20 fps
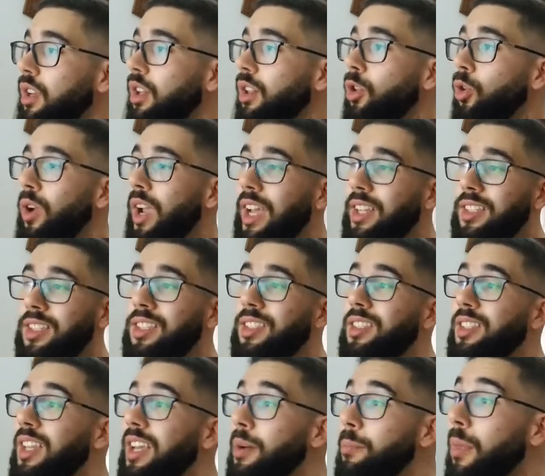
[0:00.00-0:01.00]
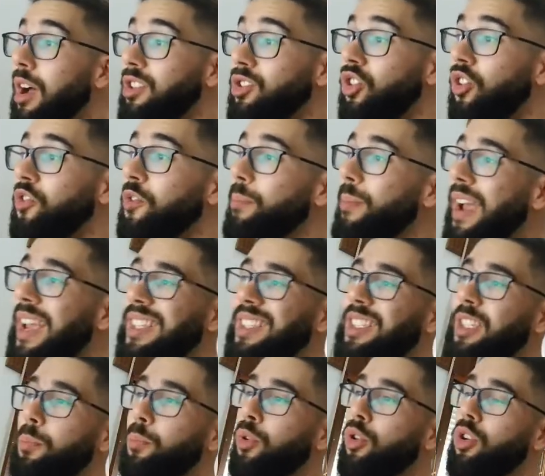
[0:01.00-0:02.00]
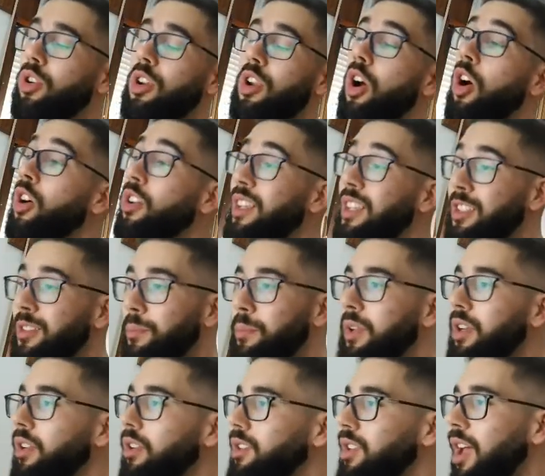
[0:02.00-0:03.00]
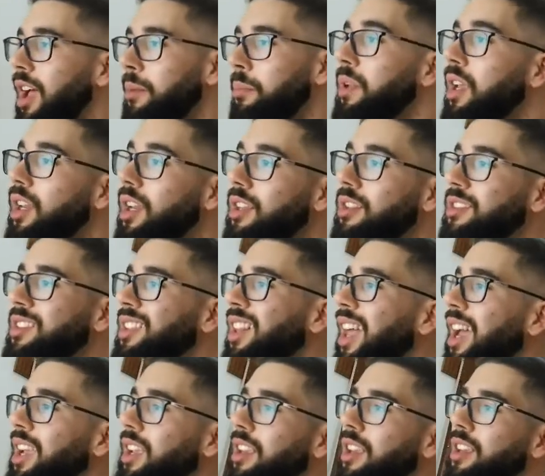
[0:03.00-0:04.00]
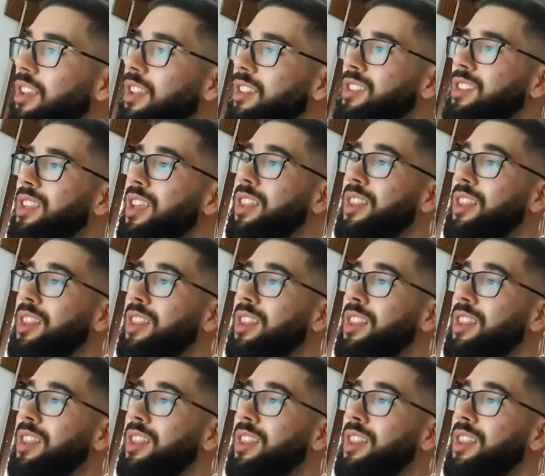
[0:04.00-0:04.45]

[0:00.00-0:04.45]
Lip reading: look at the amount of mass he put on his build. I mean, it's like, it's a